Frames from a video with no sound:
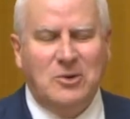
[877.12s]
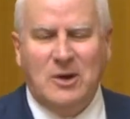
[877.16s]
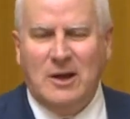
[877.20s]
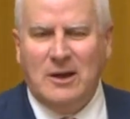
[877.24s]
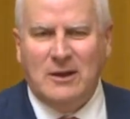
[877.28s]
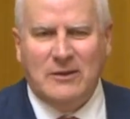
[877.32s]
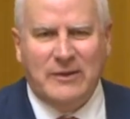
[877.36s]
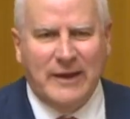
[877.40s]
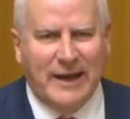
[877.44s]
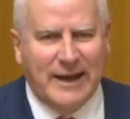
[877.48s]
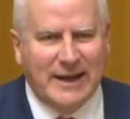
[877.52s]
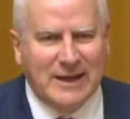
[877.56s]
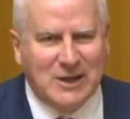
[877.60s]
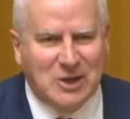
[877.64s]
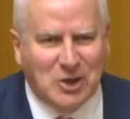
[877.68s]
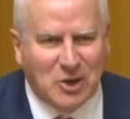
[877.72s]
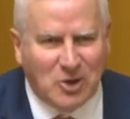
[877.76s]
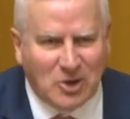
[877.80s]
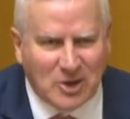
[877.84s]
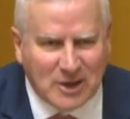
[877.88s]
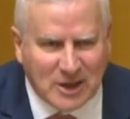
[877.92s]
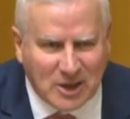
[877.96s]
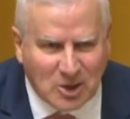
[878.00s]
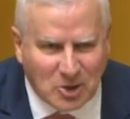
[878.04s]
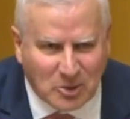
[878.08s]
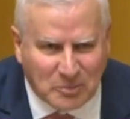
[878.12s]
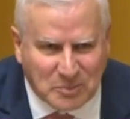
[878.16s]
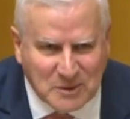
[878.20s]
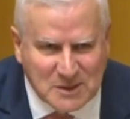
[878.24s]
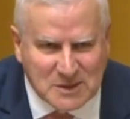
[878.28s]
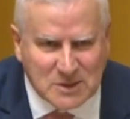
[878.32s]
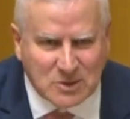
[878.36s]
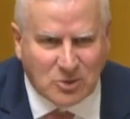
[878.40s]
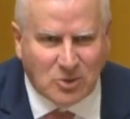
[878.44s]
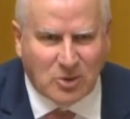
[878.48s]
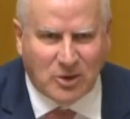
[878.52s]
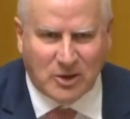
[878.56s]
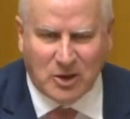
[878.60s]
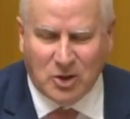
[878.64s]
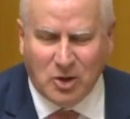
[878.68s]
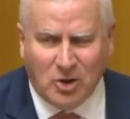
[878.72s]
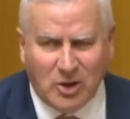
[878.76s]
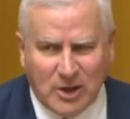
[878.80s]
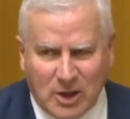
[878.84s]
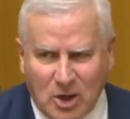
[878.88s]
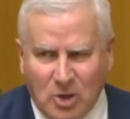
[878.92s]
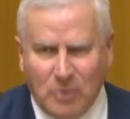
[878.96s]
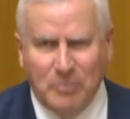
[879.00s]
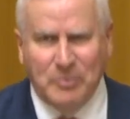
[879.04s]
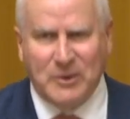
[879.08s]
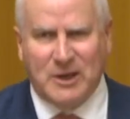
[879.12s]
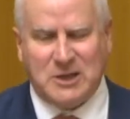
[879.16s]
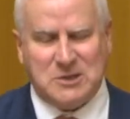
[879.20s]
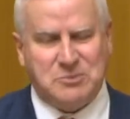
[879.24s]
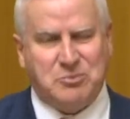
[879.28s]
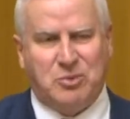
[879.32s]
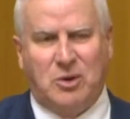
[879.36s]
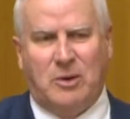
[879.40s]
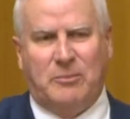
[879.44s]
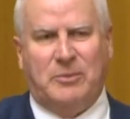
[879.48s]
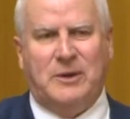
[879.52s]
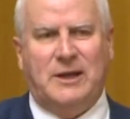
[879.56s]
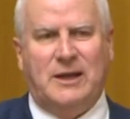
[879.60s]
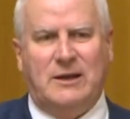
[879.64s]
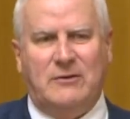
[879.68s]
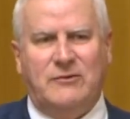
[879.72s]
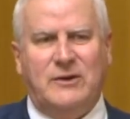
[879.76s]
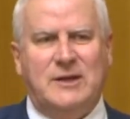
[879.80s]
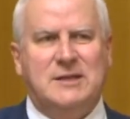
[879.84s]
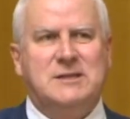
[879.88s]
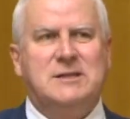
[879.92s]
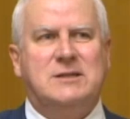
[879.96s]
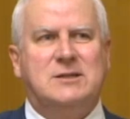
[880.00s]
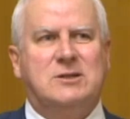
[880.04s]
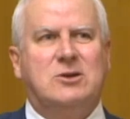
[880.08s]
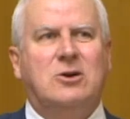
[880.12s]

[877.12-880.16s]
then God help us all, and God help those property investors,